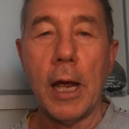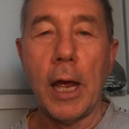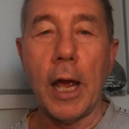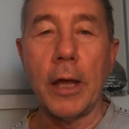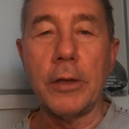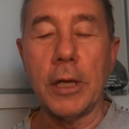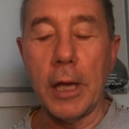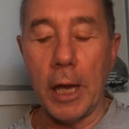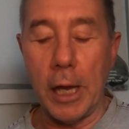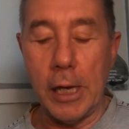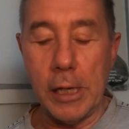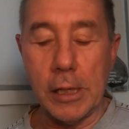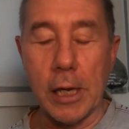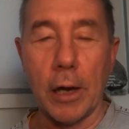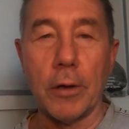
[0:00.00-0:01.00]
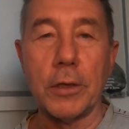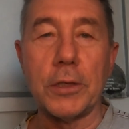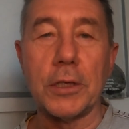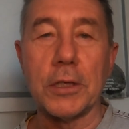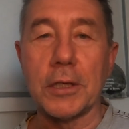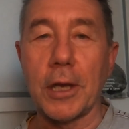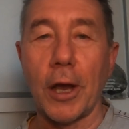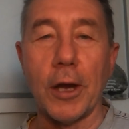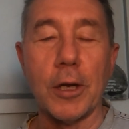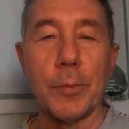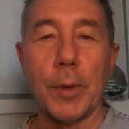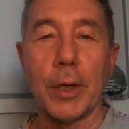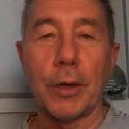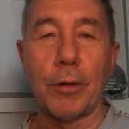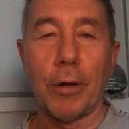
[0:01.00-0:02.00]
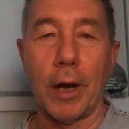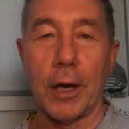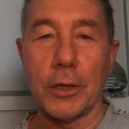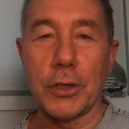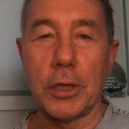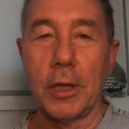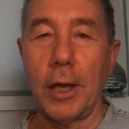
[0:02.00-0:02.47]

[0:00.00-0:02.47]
and the ego is just going to be crushed.